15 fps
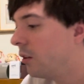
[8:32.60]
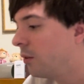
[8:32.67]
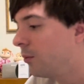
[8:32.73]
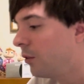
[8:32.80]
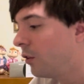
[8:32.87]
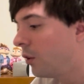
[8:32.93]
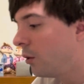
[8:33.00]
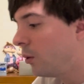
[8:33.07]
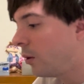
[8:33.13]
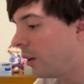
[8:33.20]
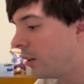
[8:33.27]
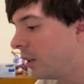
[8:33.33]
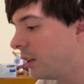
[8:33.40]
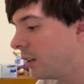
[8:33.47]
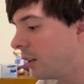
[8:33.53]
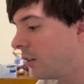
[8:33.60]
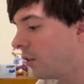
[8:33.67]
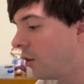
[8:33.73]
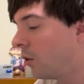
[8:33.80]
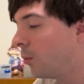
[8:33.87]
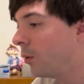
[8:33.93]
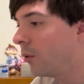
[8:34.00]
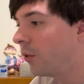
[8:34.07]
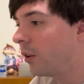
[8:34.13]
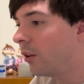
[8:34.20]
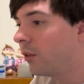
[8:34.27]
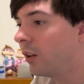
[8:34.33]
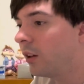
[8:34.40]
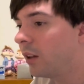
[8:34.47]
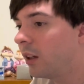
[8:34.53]
so I think that's almost
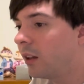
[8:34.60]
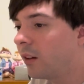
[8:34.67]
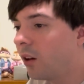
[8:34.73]
everything.